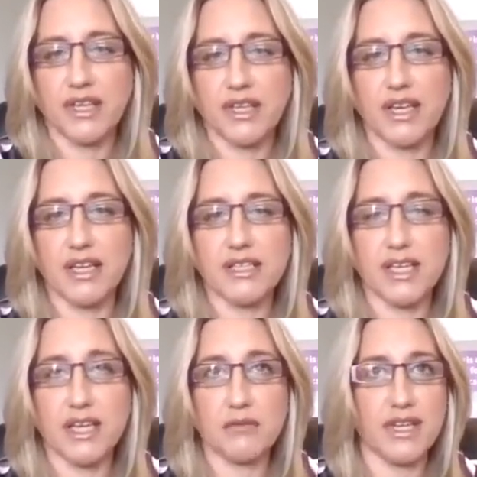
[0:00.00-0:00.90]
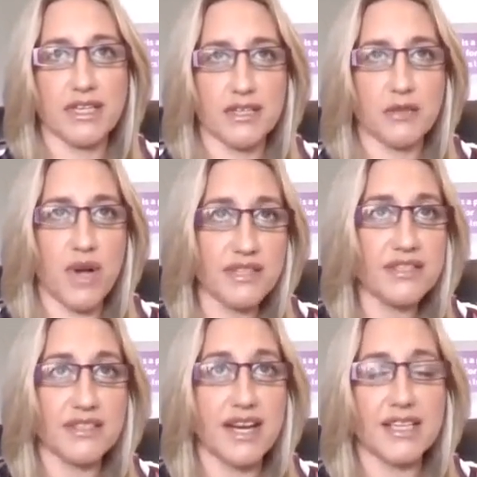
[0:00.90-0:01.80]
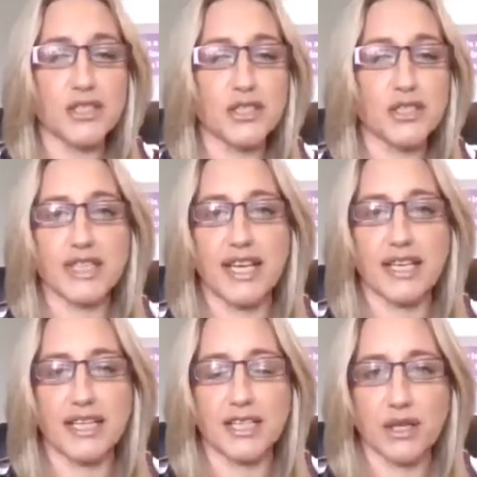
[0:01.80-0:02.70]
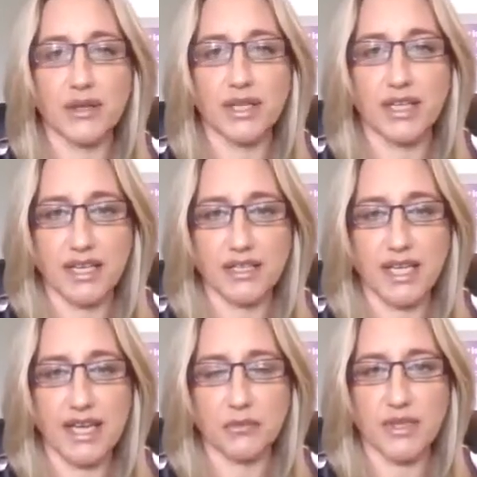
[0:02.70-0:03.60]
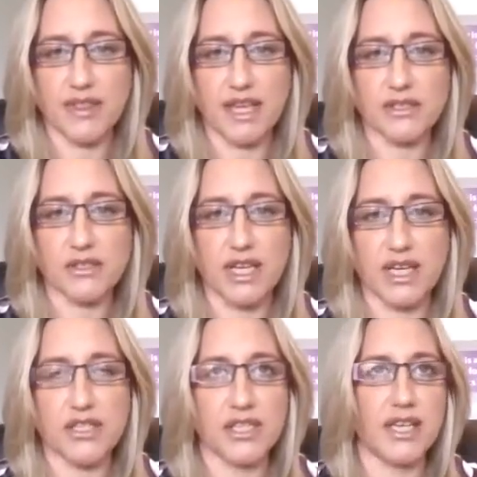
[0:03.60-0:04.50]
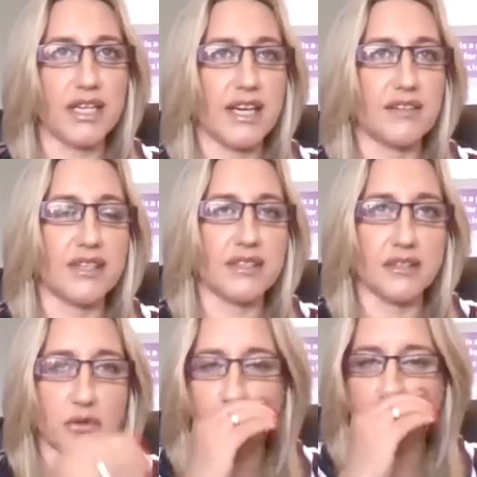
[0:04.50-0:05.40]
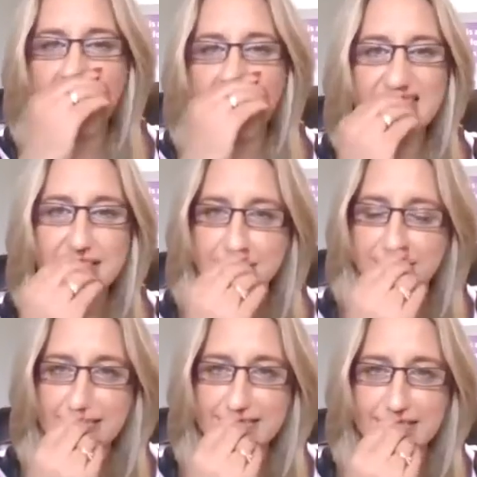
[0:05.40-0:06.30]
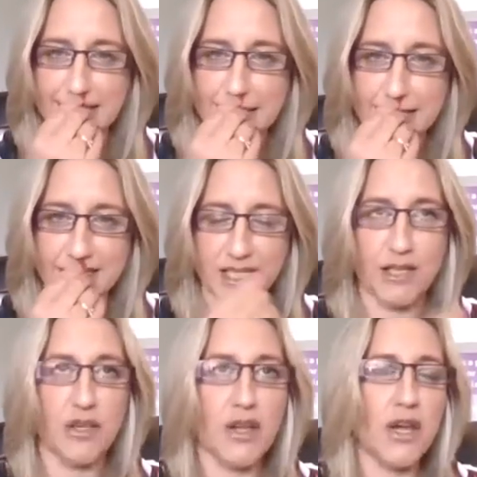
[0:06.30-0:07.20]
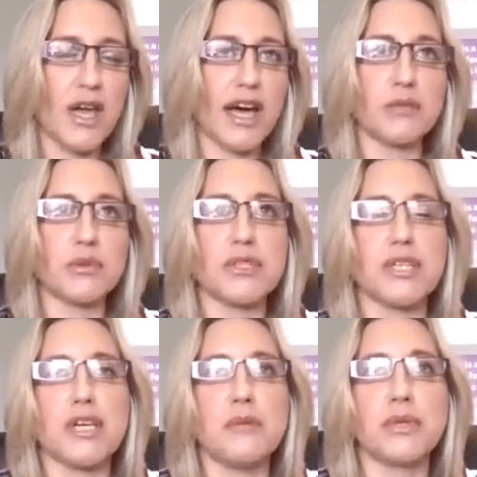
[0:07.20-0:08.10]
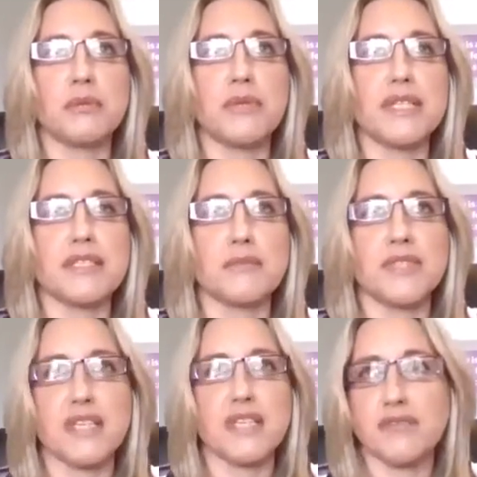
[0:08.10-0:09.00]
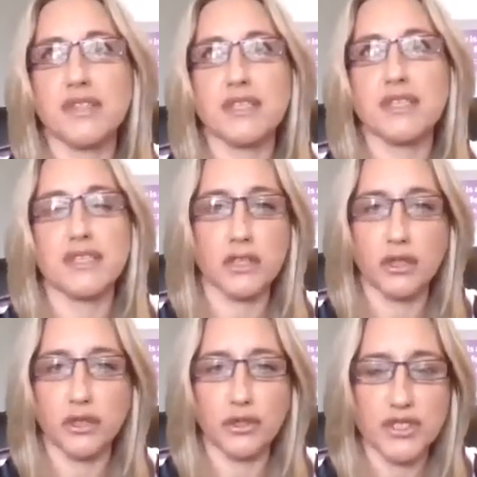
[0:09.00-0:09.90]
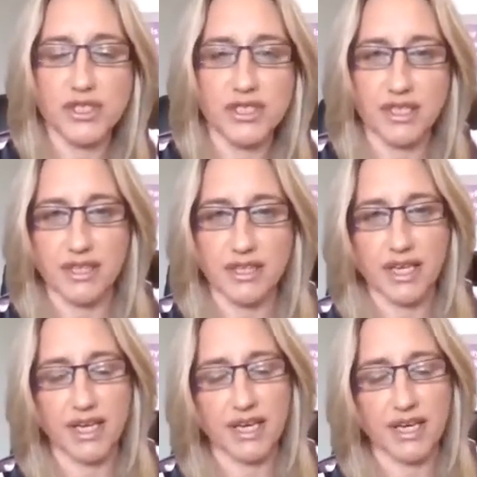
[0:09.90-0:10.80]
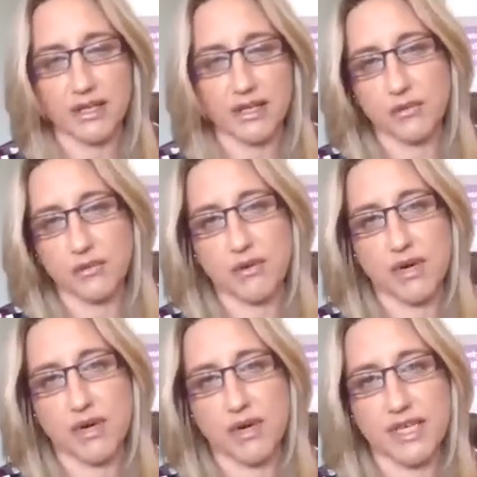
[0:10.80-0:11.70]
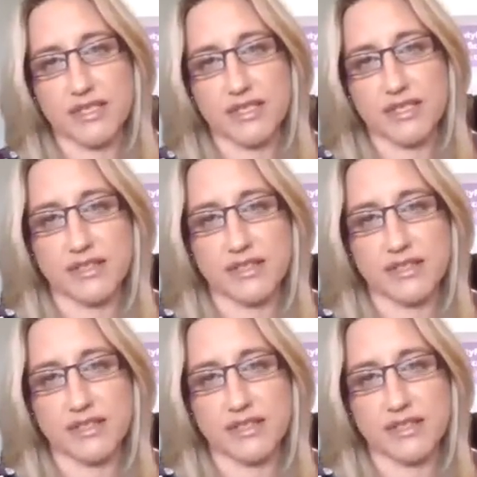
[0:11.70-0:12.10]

And um, and the ones that are doing that and going at, at it with that strategy are having great success. they able to implement some savings and inclusions that they otherwise